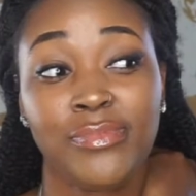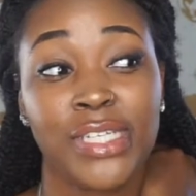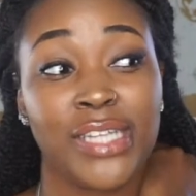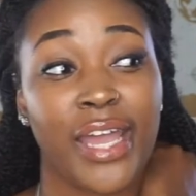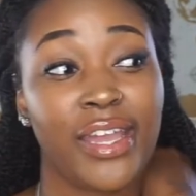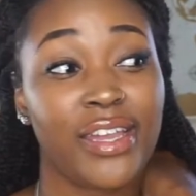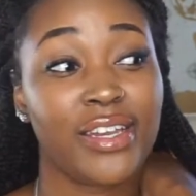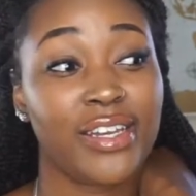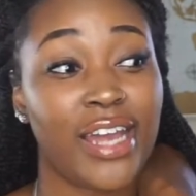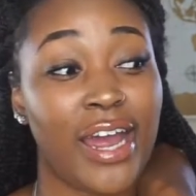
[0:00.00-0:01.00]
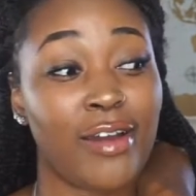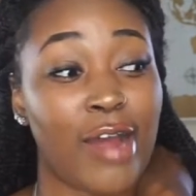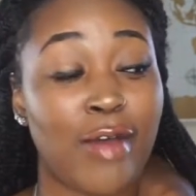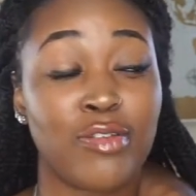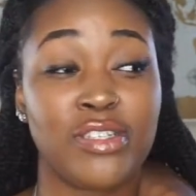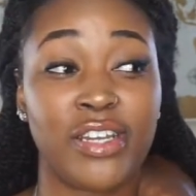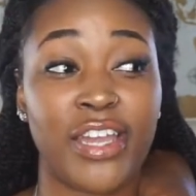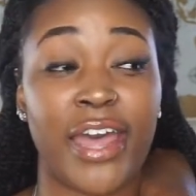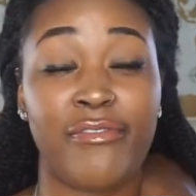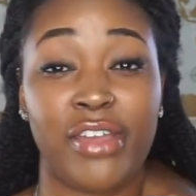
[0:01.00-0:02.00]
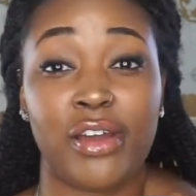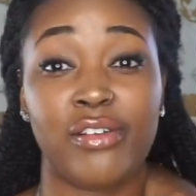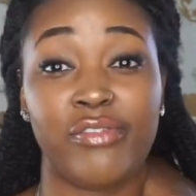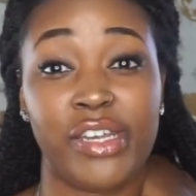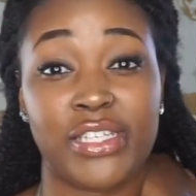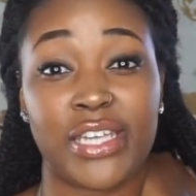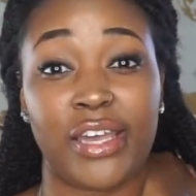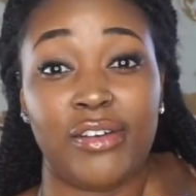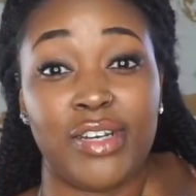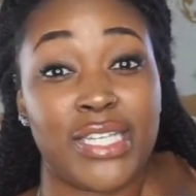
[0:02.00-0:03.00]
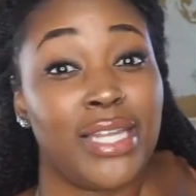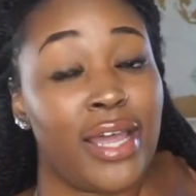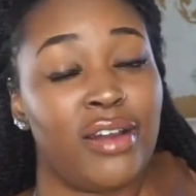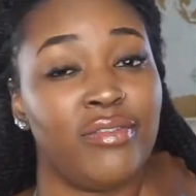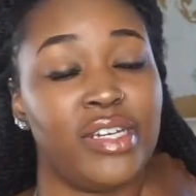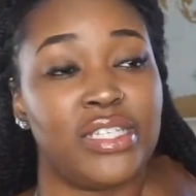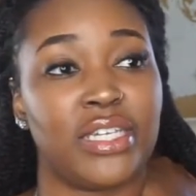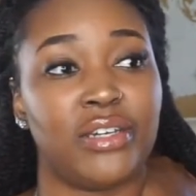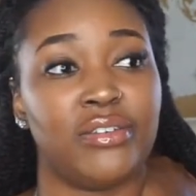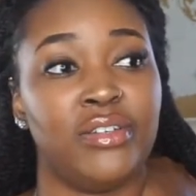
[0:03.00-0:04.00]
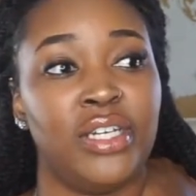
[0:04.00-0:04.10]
Like I was looking heavy in Koreatown, because I like Koreatown.